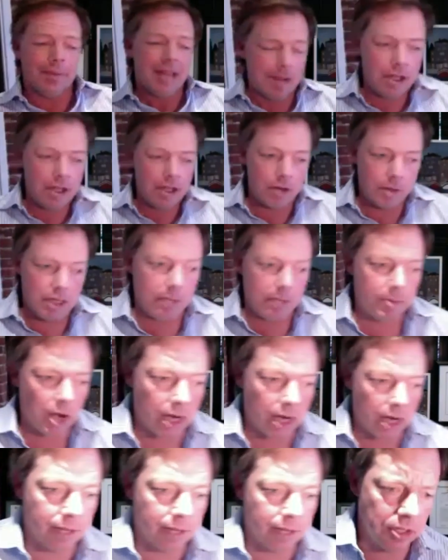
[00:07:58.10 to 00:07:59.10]
you know, when you bought a
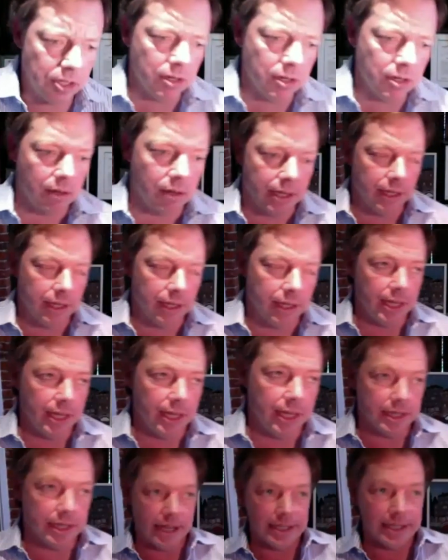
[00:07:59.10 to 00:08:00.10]
computer in
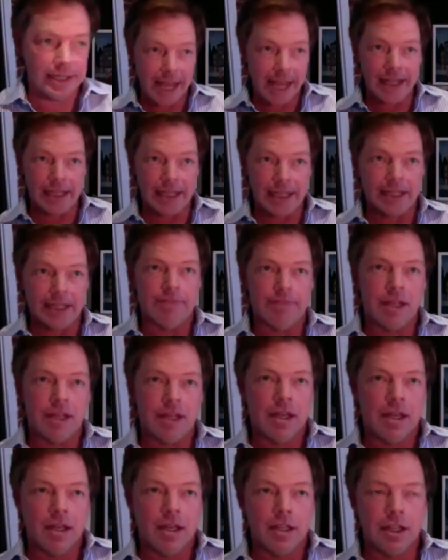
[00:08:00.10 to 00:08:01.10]
1980,
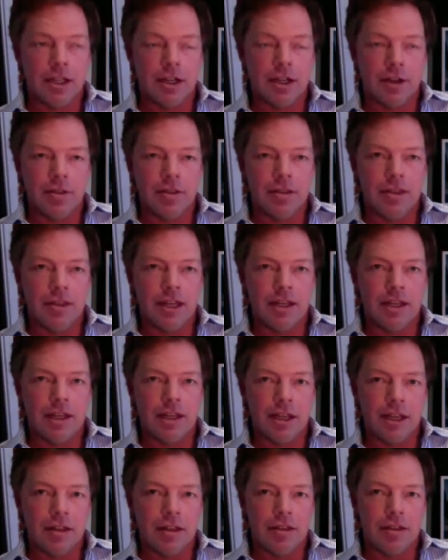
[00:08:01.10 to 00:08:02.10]
you know the
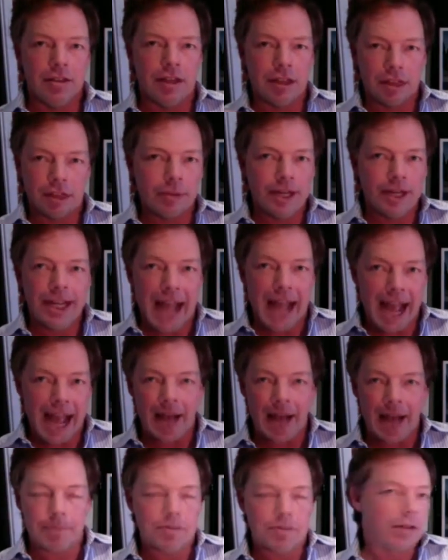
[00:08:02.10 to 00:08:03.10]
the three
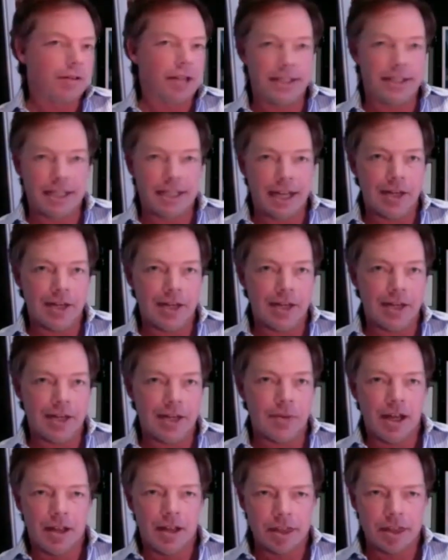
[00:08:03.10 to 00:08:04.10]
apps, or 1981,
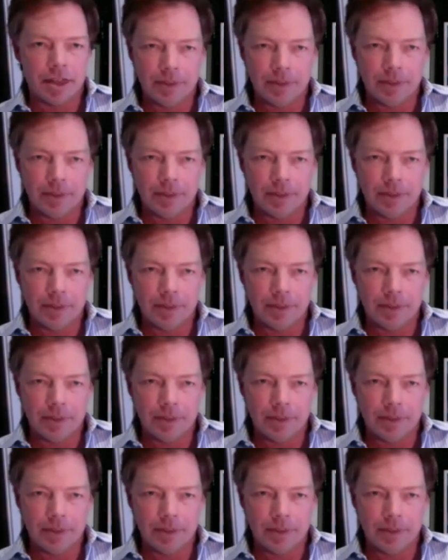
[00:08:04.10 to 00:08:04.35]
the three